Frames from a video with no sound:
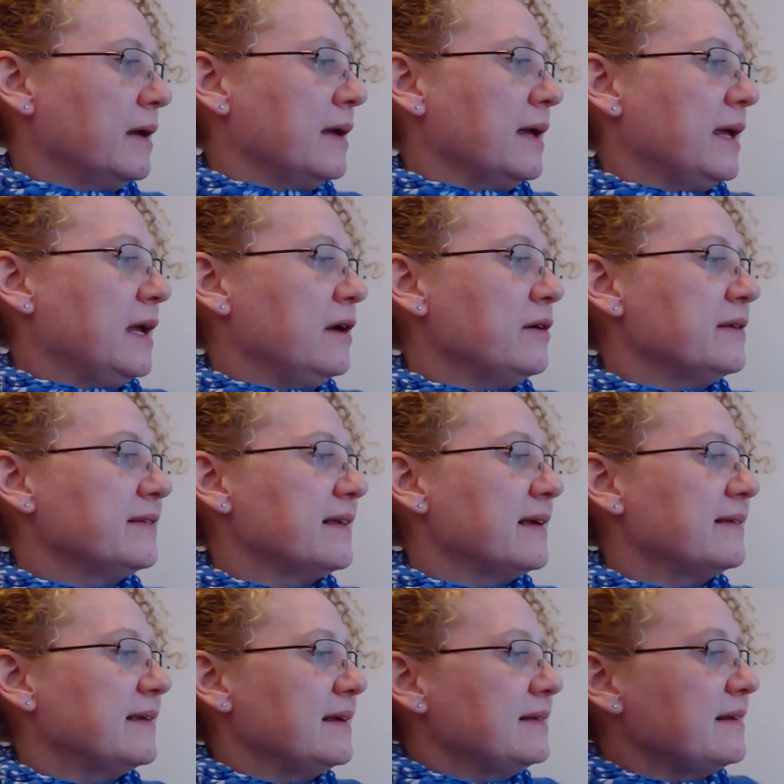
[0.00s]
Here it says
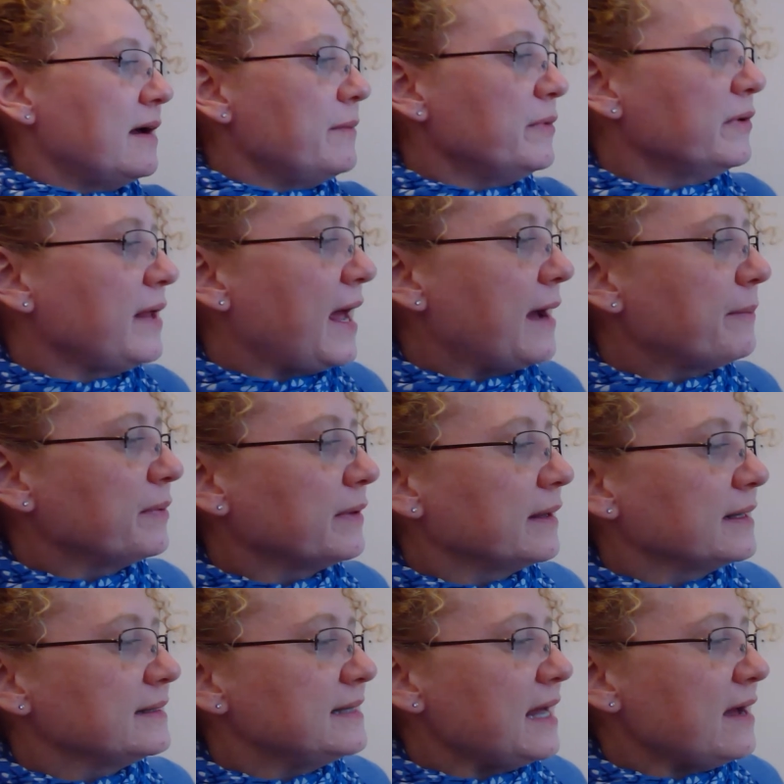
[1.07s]
he tumbled happily
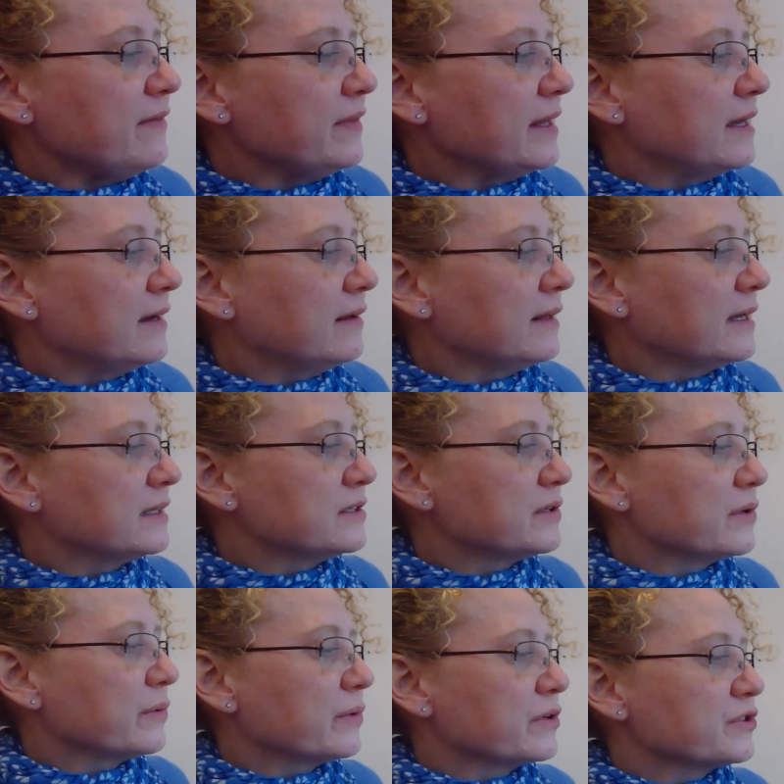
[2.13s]
down the hill into the
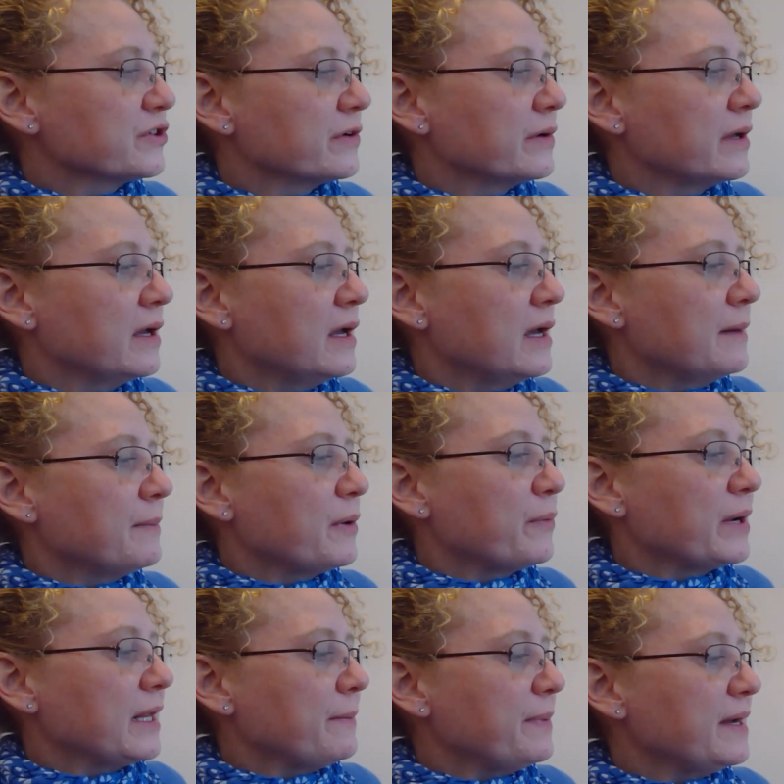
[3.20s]
orchard, but when
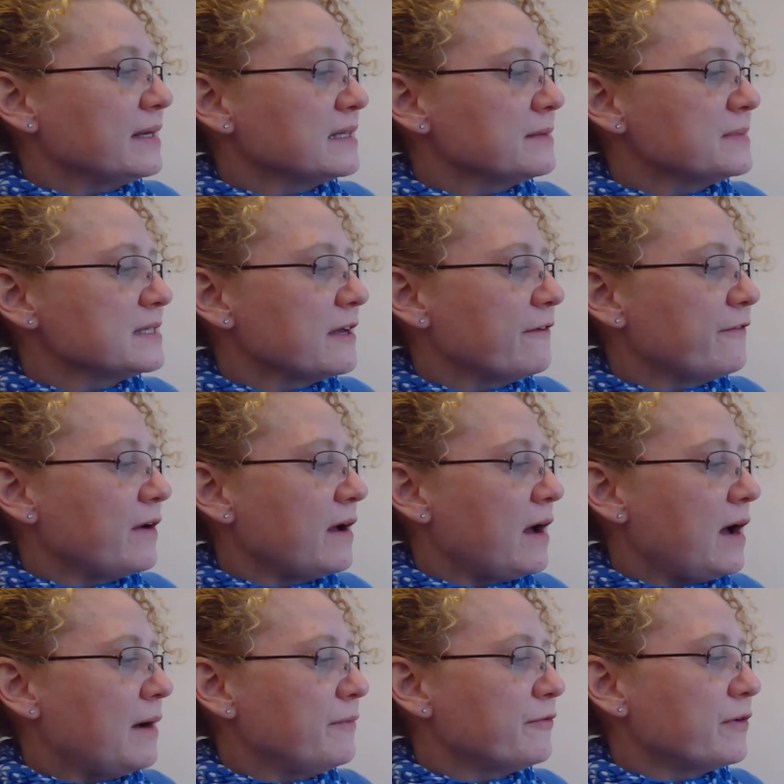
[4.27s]
he picked himself
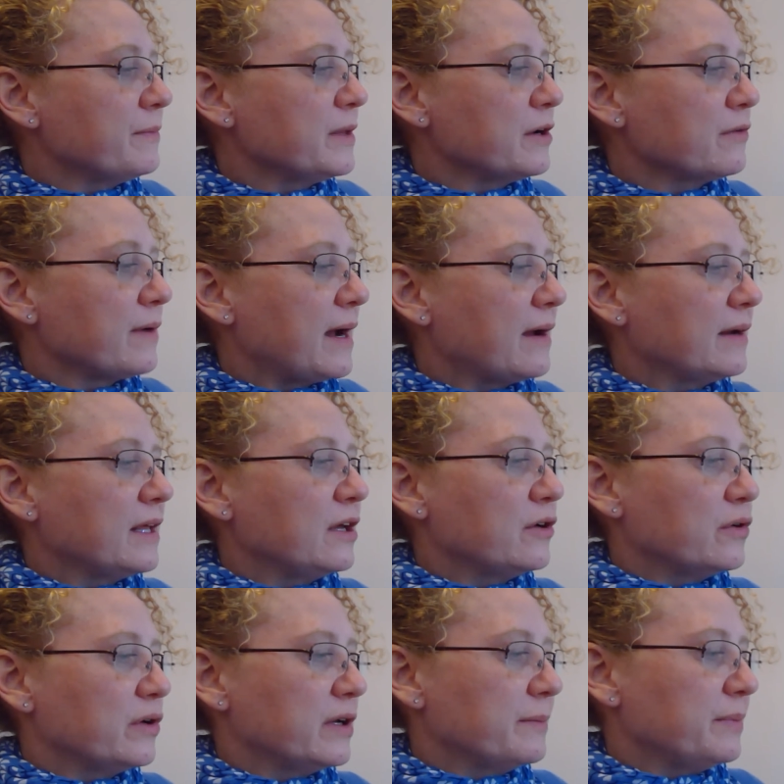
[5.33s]
up from the ground, he
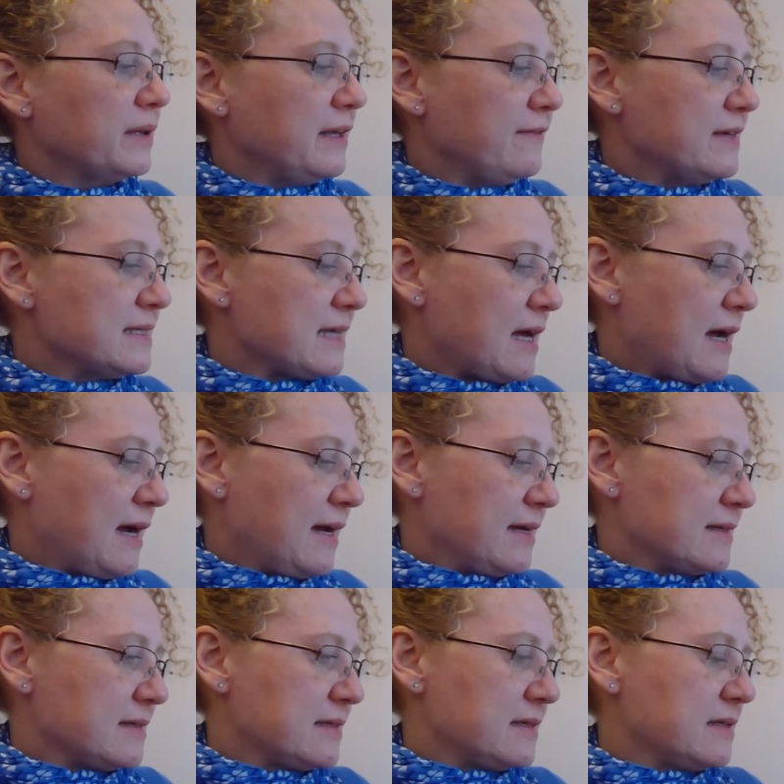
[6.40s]
couldn't believe his eyes.
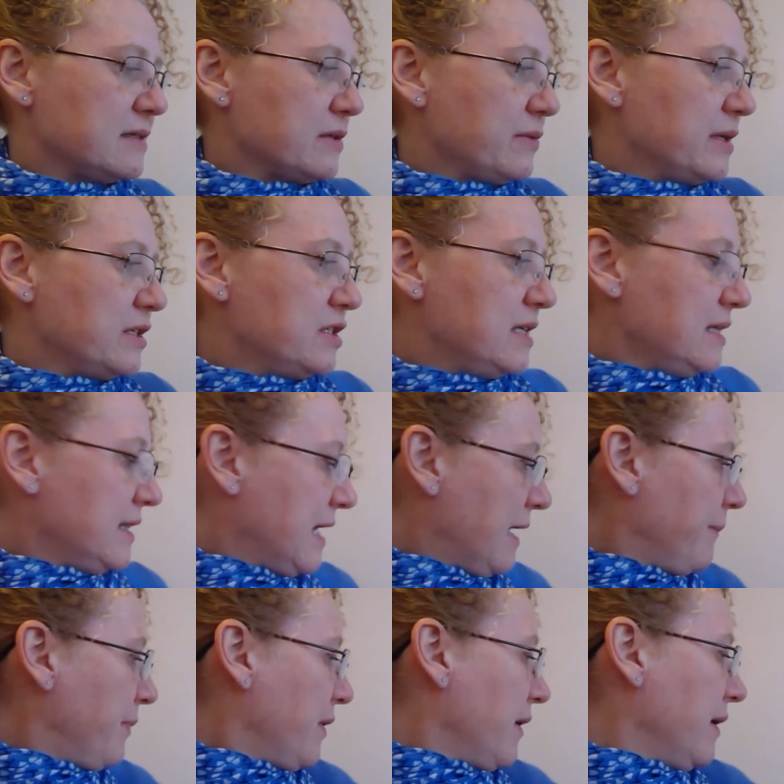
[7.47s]
So we did
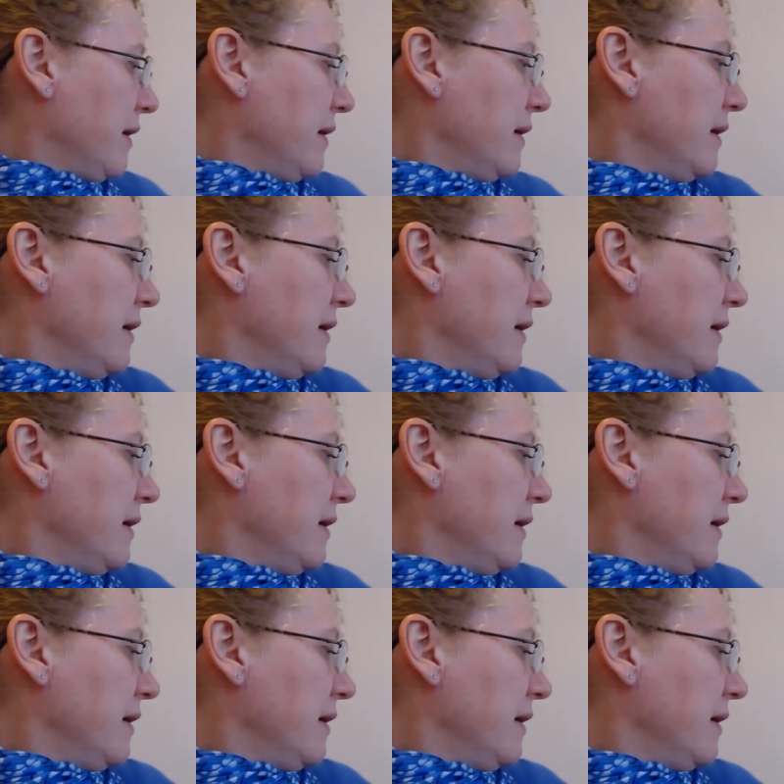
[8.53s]
that part.